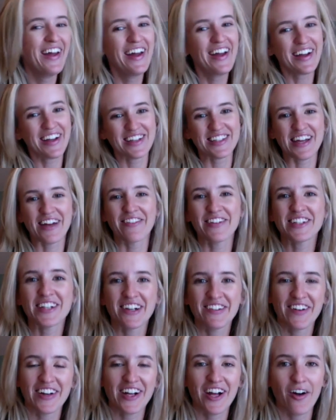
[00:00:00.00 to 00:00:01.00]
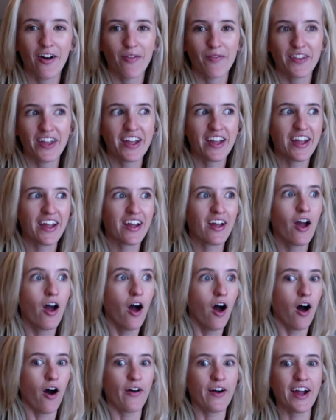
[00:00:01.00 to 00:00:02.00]
Because every time I go, I'm thinking,
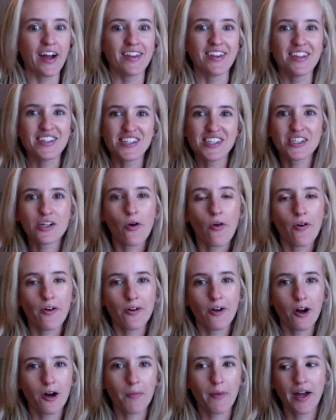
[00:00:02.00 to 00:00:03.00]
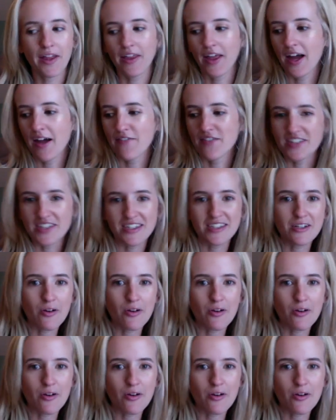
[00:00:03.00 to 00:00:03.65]
okay, this is going on in my life. This is